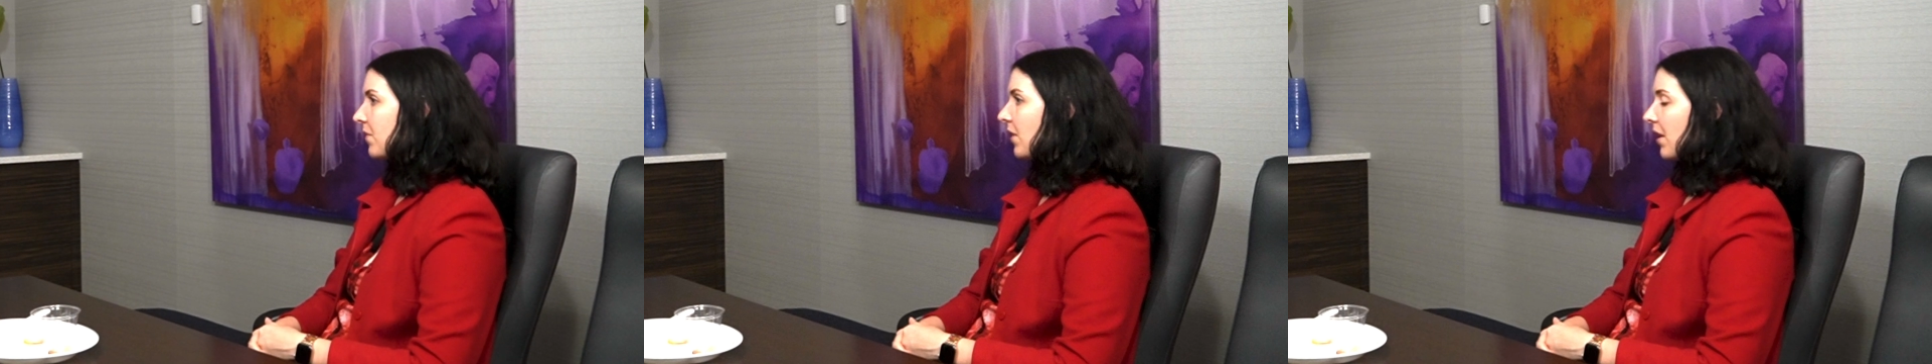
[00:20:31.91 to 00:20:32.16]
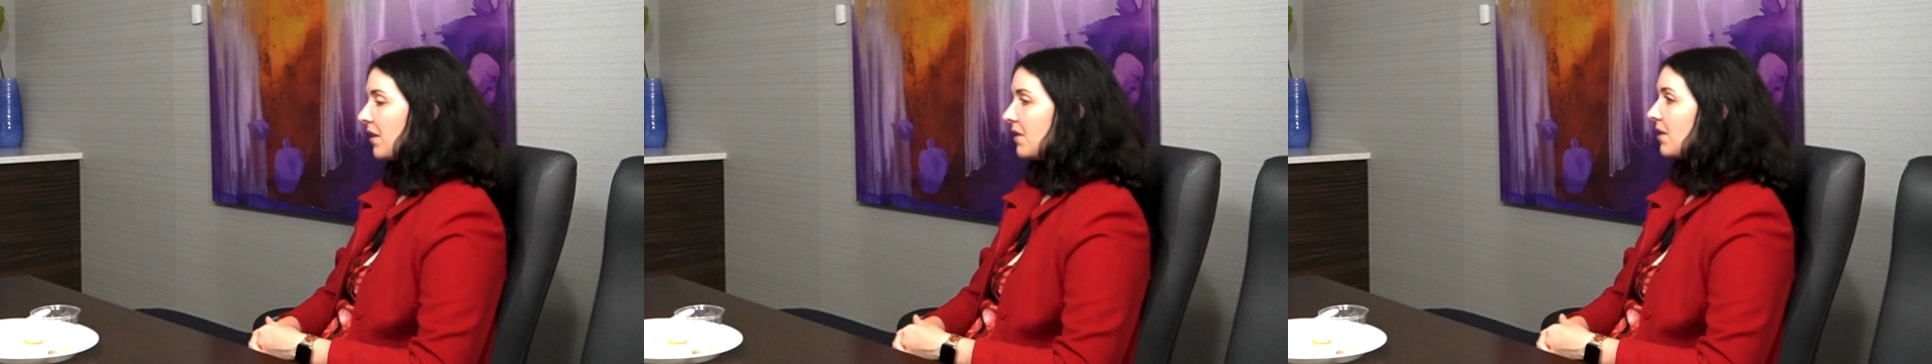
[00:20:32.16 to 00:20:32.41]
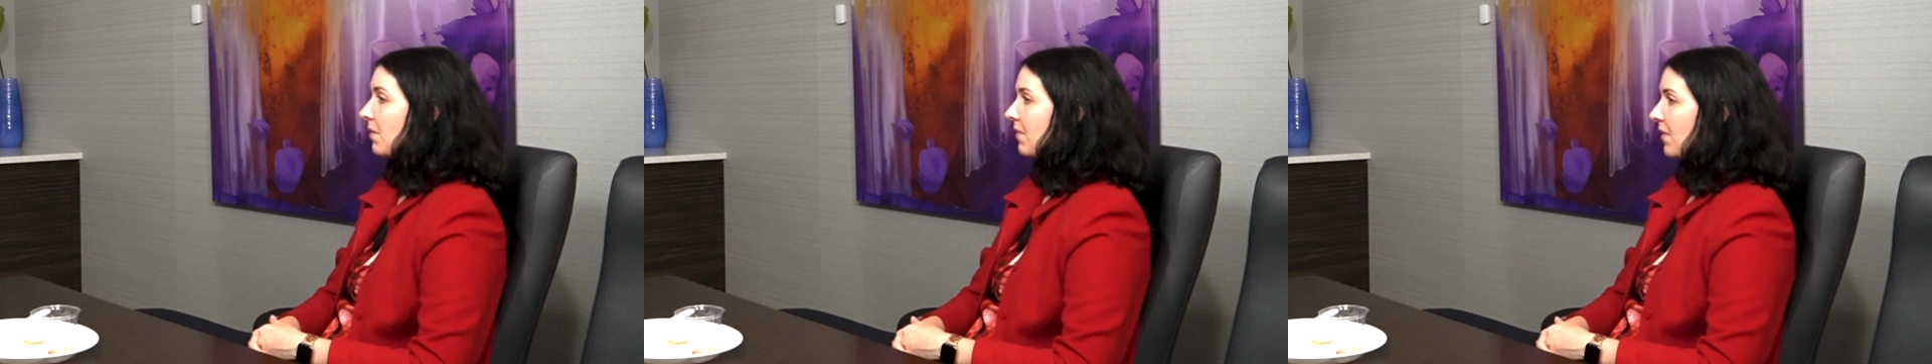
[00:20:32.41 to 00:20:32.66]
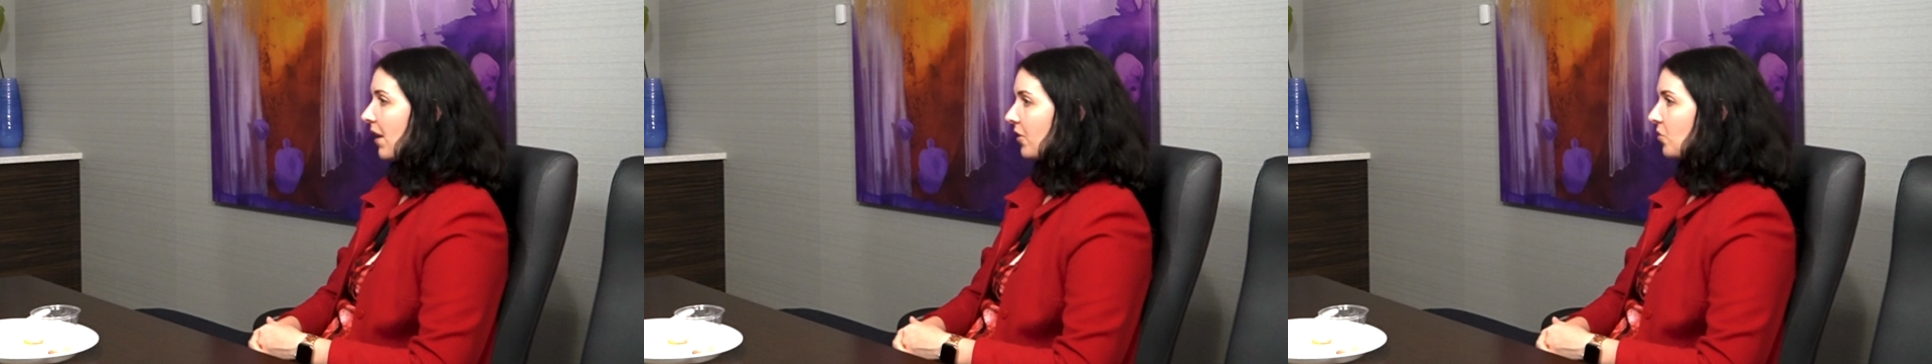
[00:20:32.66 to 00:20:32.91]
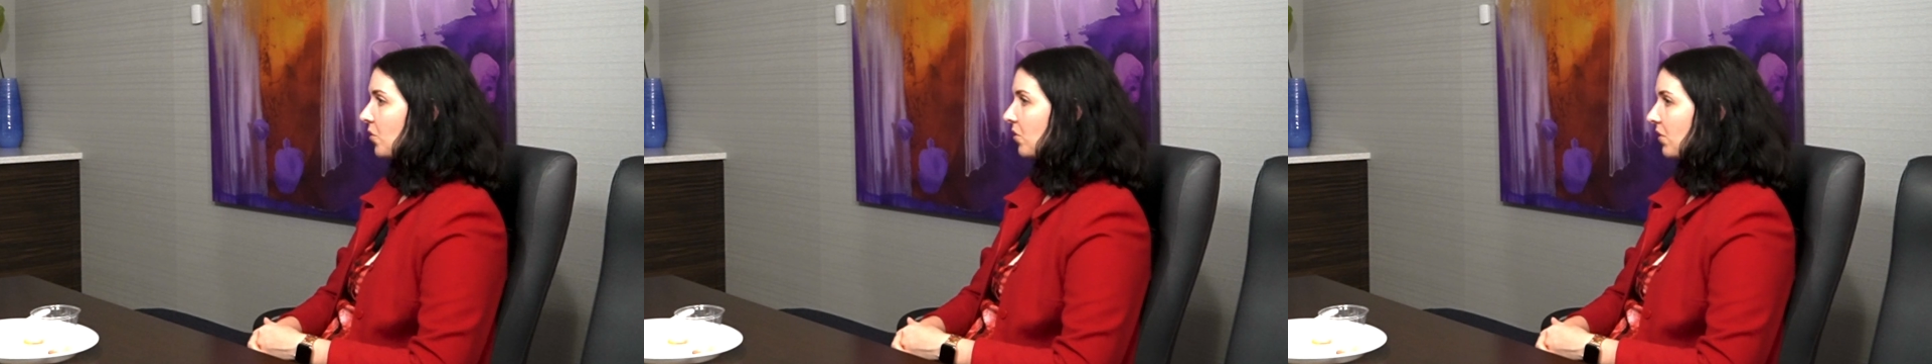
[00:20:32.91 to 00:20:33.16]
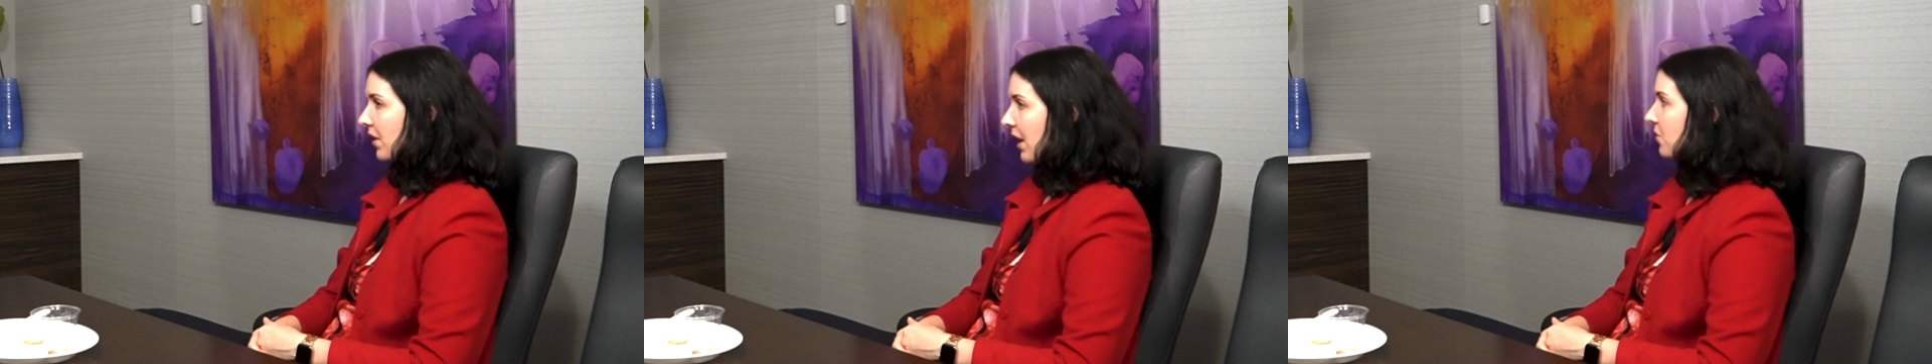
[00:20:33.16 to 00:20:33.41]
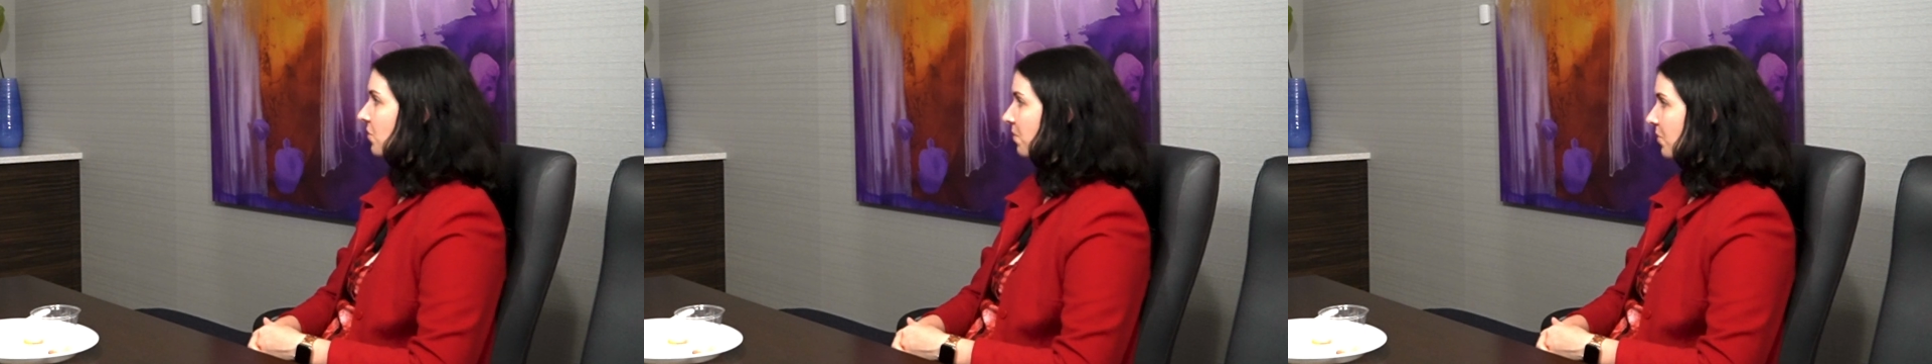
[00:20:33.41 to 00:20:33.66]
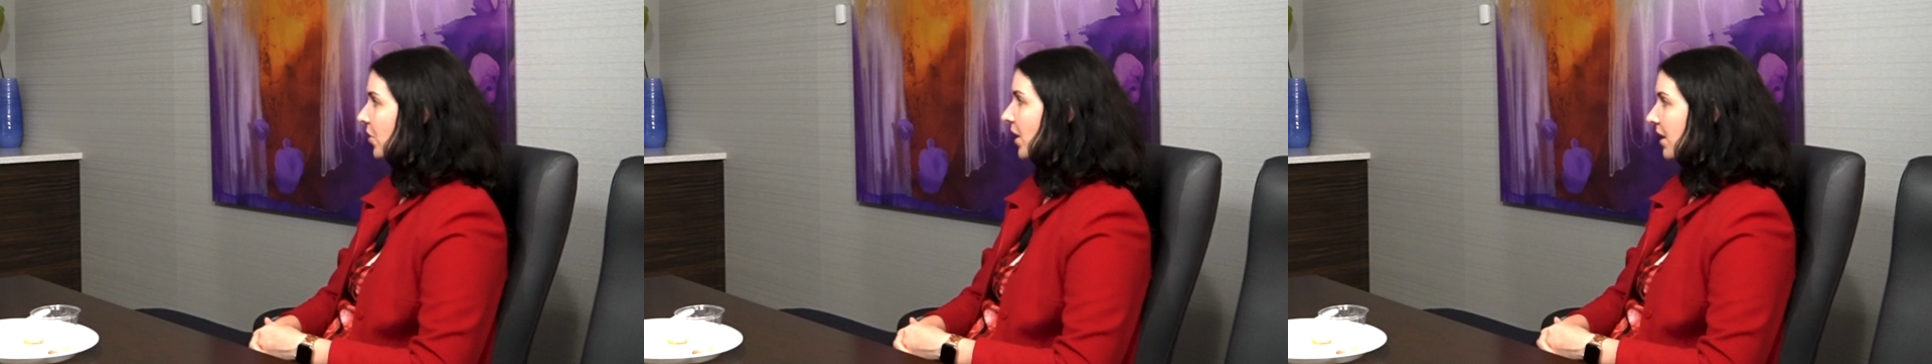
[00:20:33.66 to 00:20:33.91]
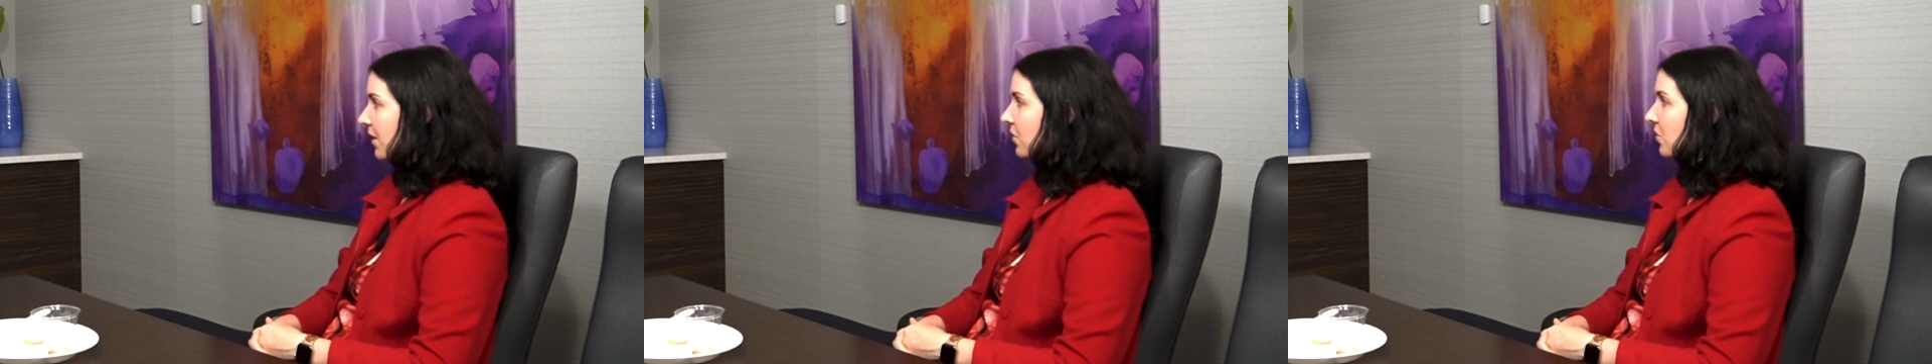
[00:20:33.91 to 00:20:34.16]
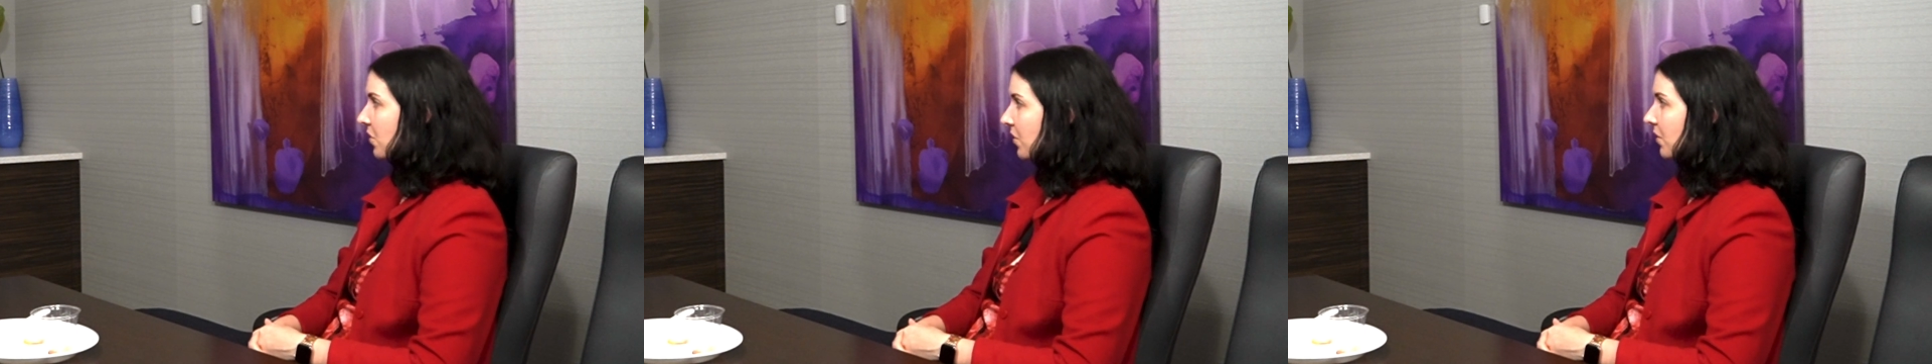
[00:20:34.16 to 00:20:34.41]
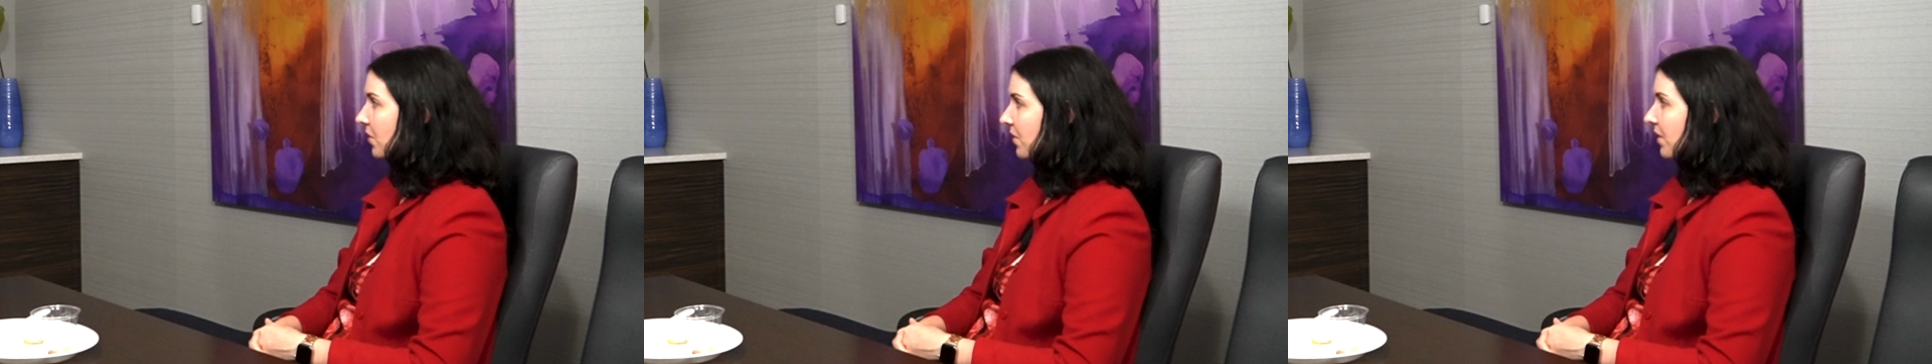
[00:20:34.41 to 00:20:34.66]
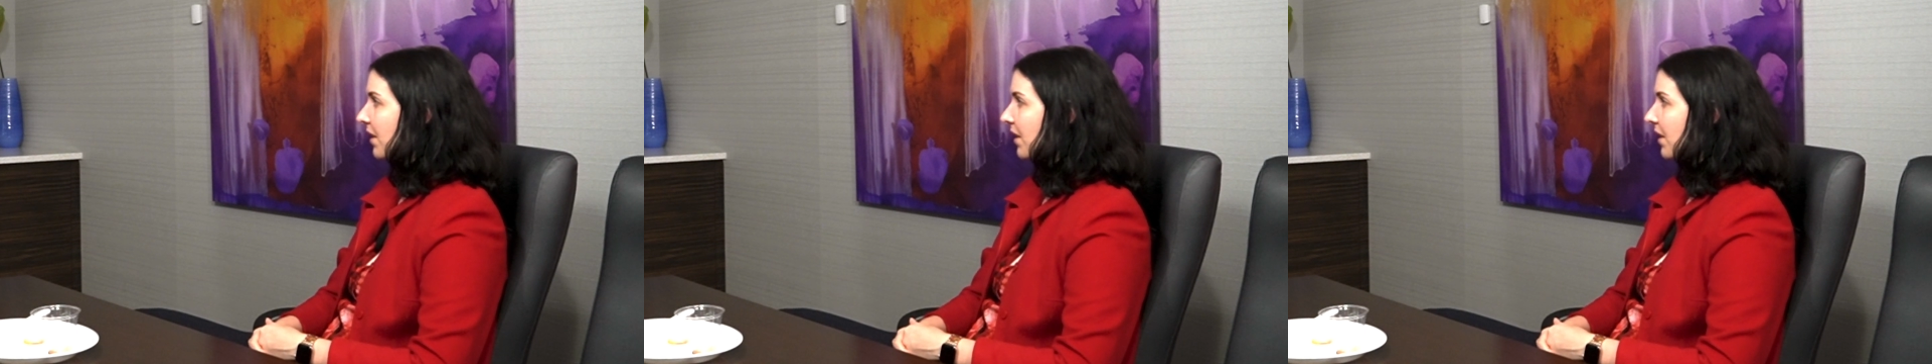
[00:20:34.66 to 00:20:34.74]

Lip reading: I did some actual classroom trainings too.